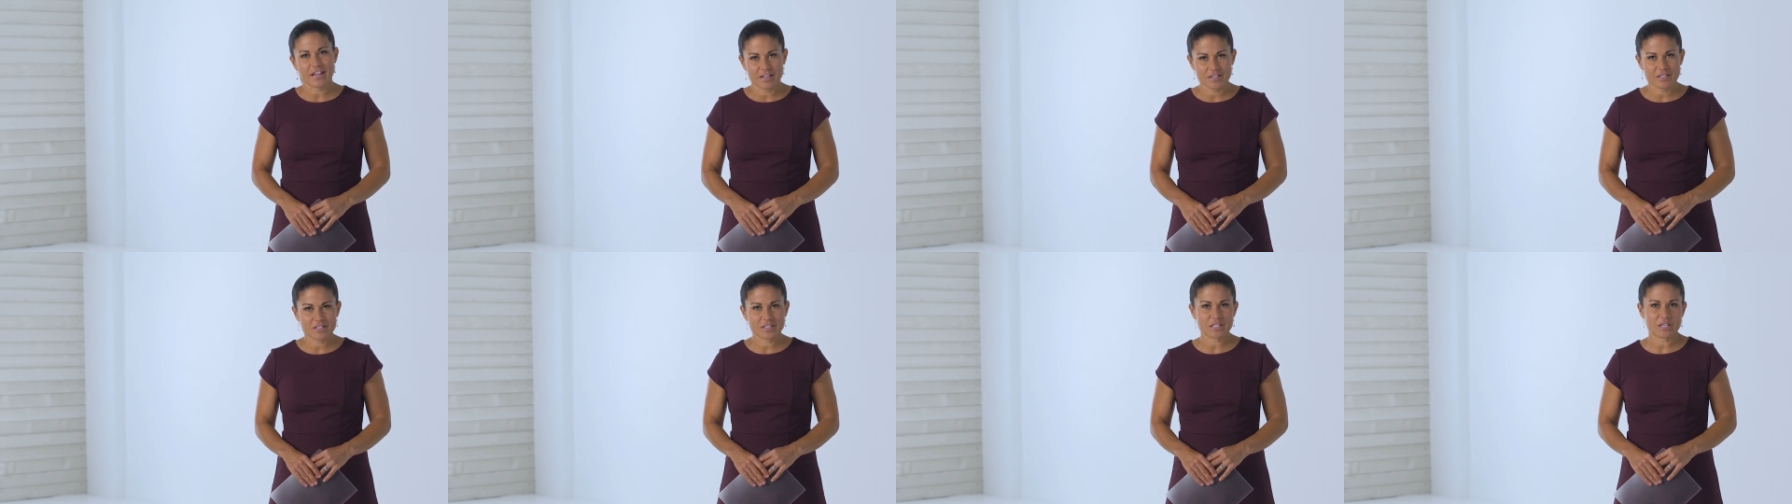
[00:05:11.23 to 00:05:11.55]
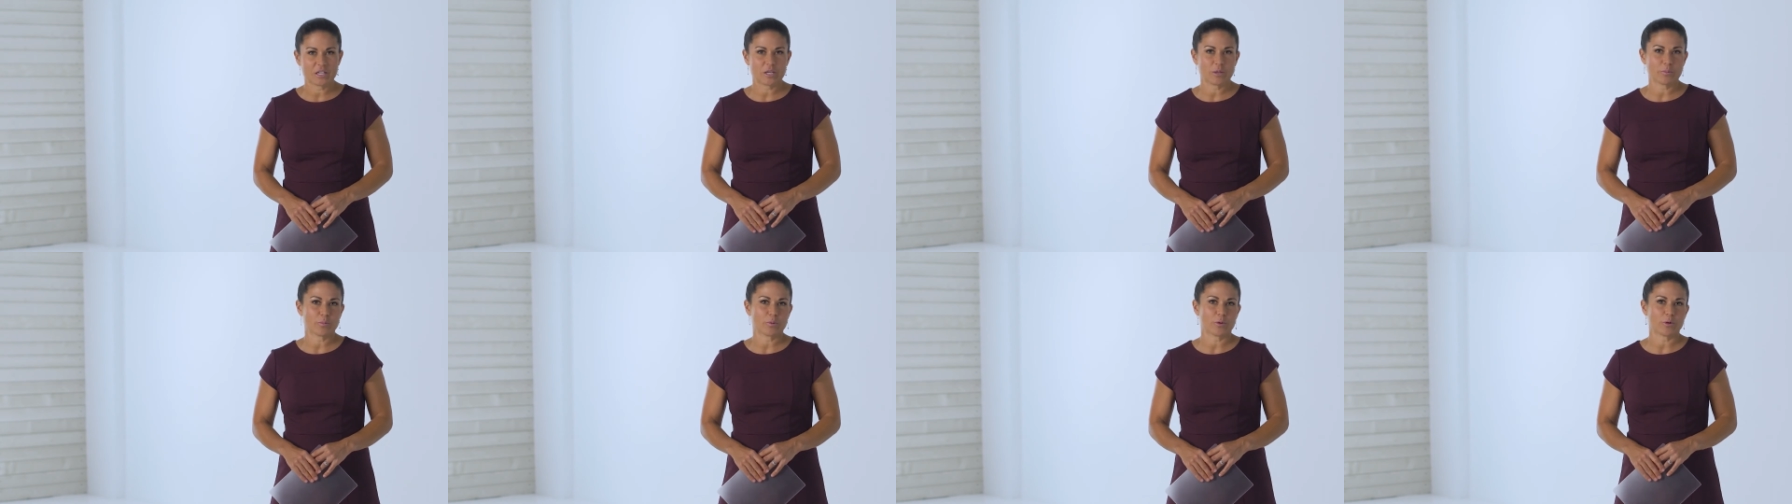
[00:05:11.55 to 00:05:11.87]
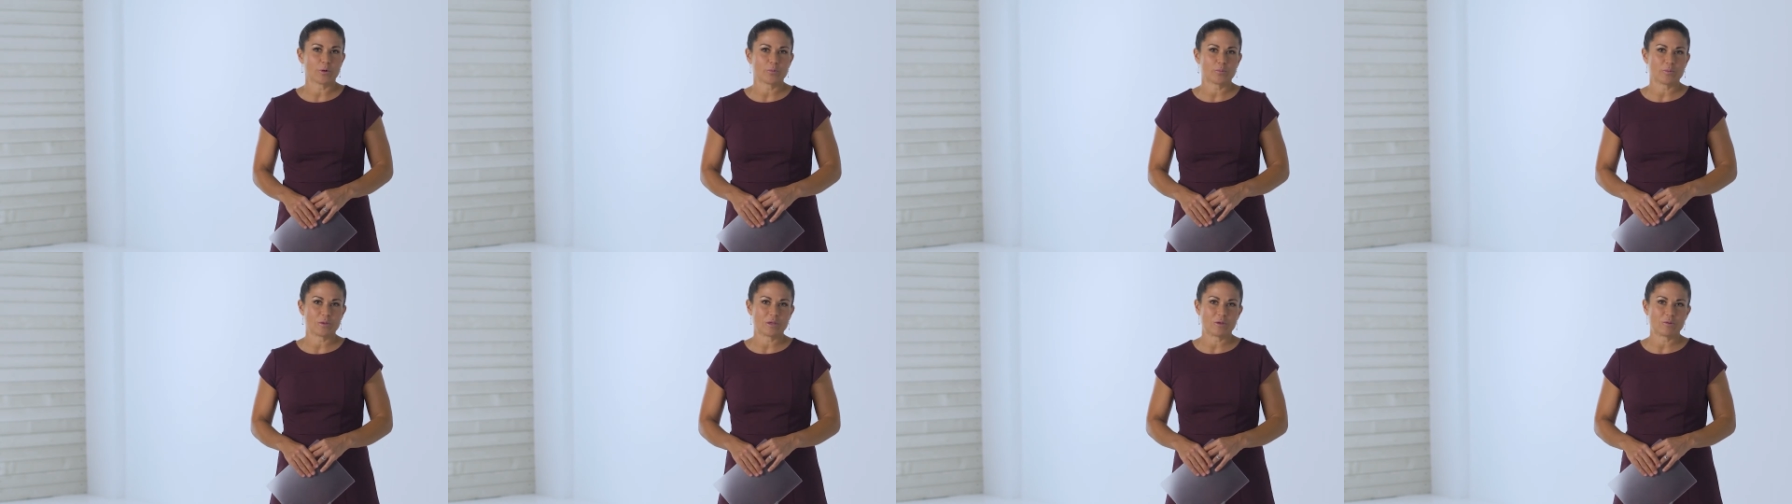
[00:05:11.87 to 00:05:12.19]

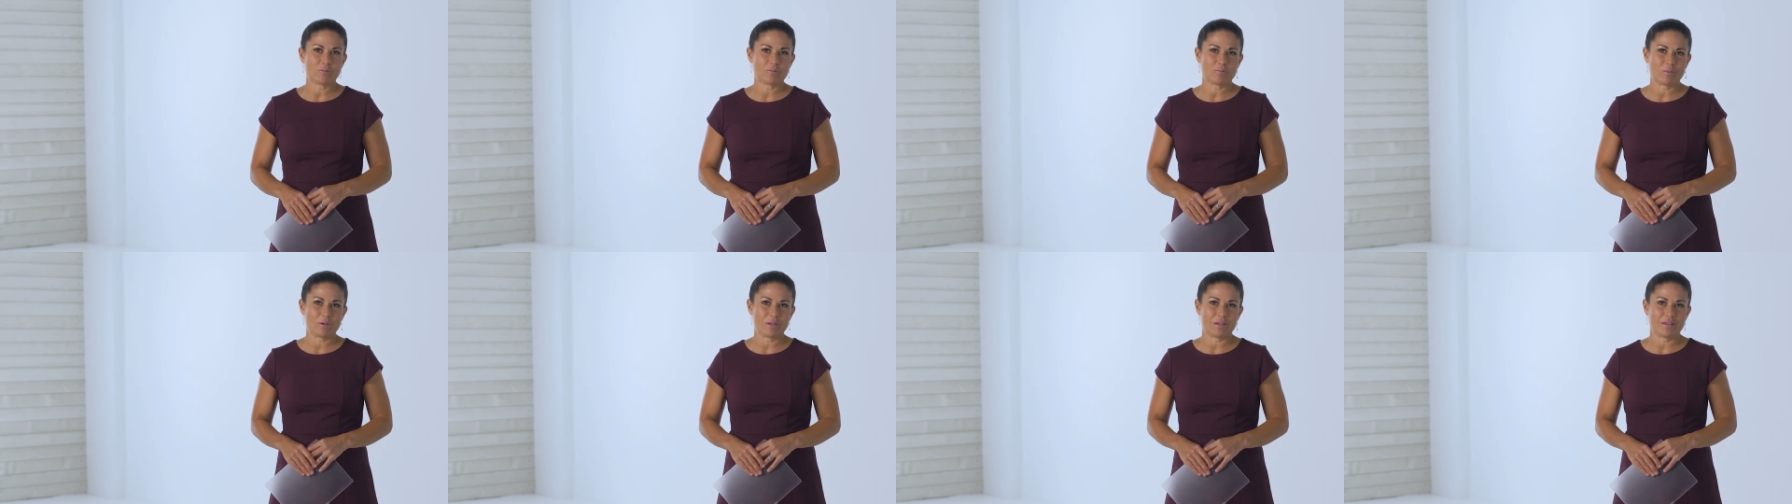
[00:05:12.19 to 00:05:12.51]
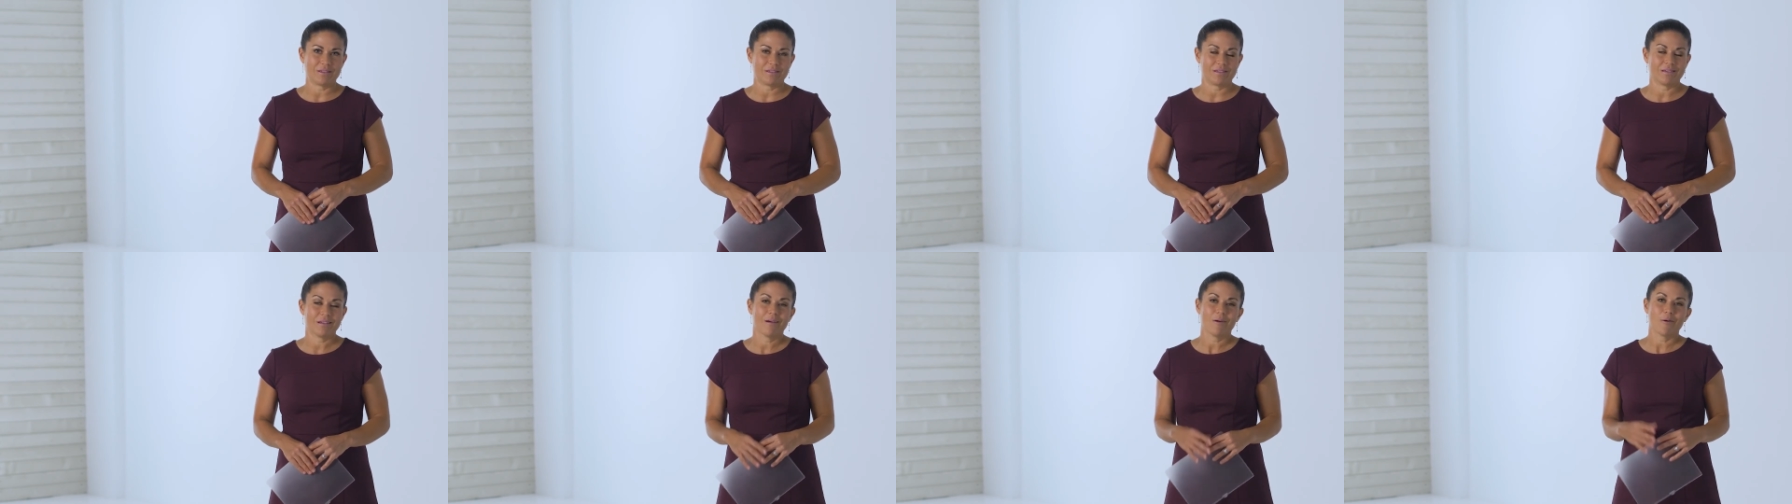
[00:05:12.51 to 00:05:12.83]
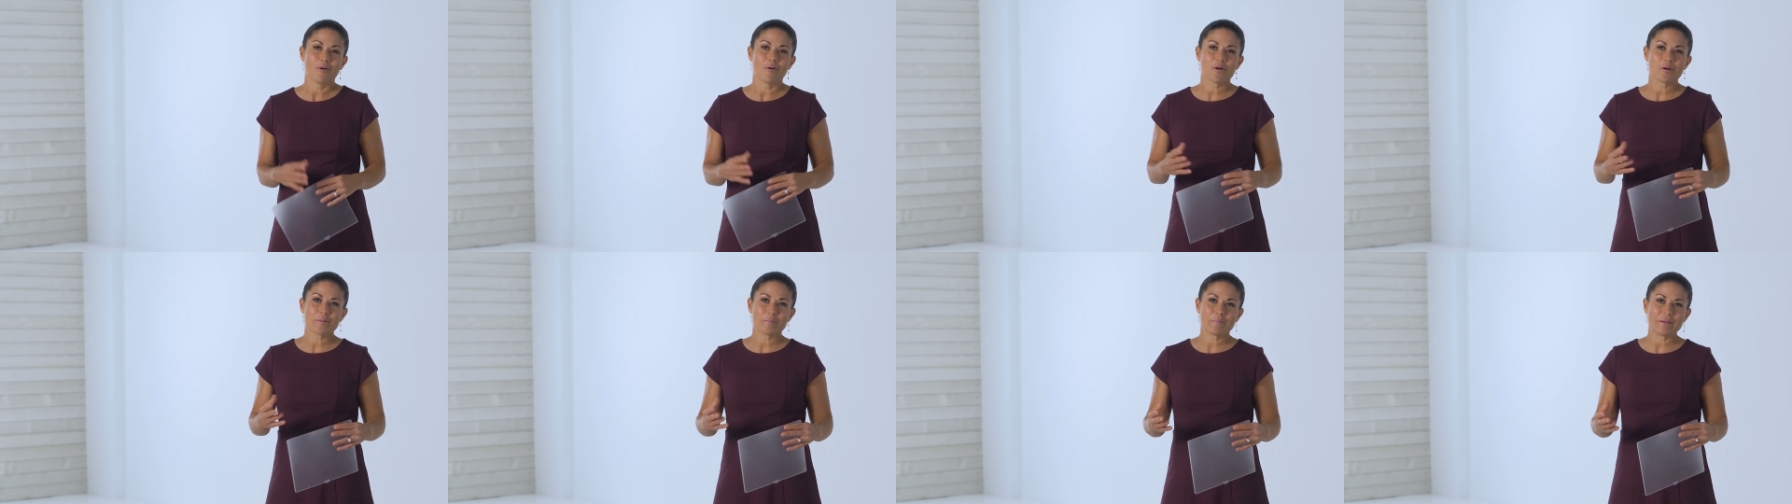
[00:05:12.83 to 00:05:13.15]
NT-proBNP,
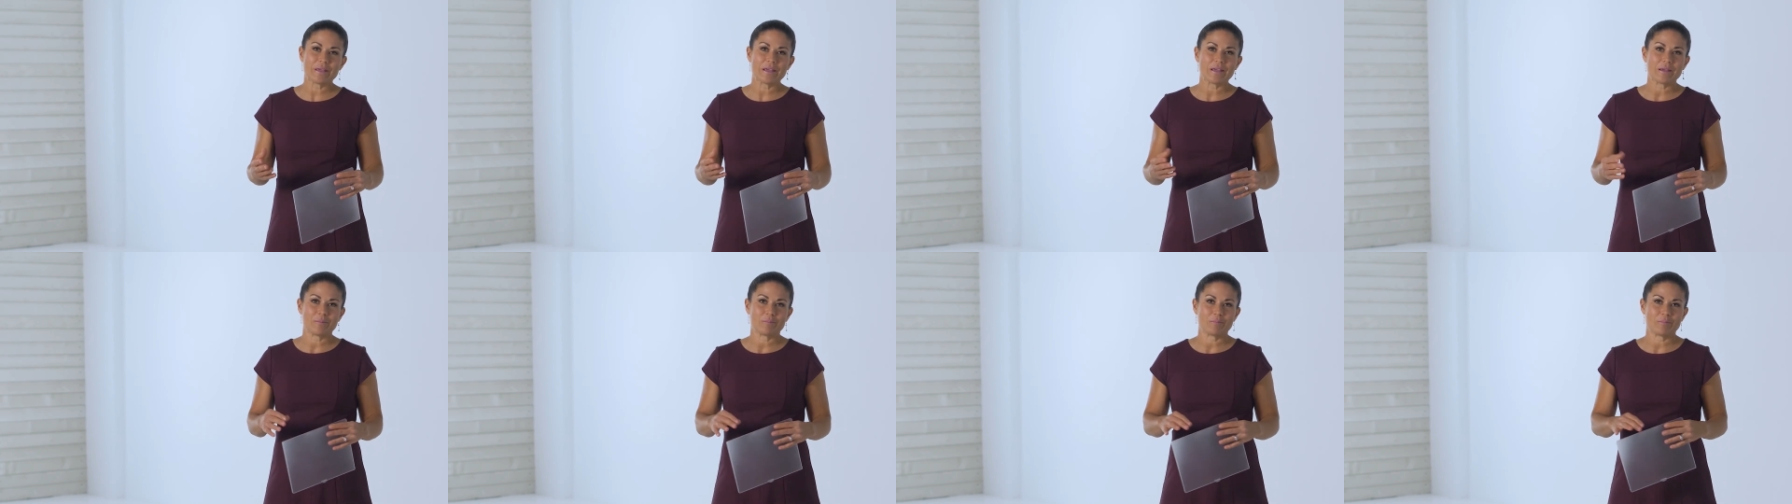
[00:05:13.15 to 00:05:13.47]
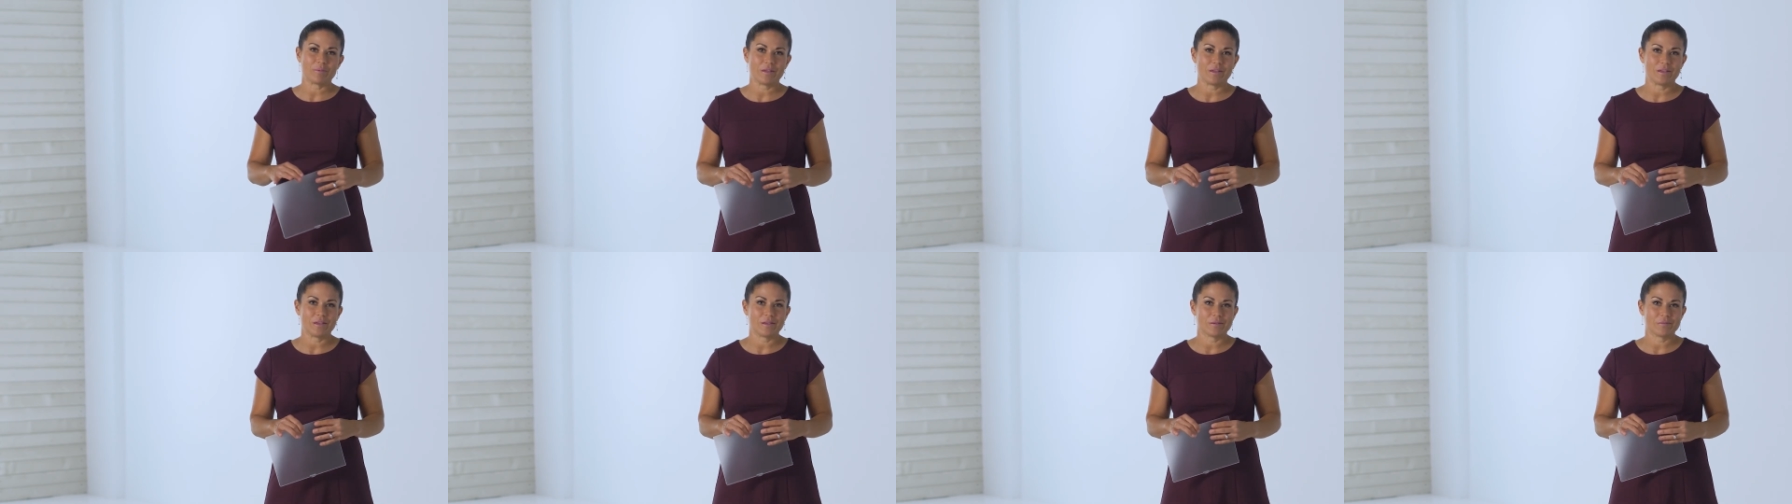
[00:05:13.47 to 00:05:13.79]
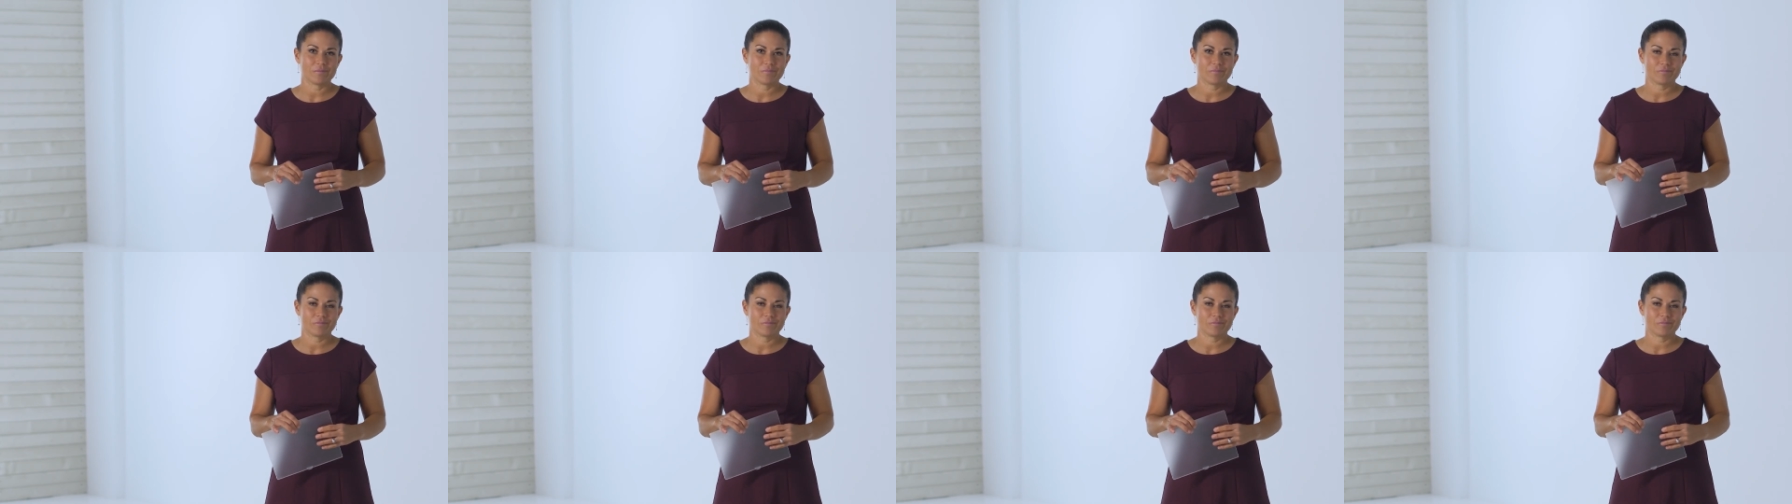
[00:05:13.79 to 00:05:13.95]
or BNP.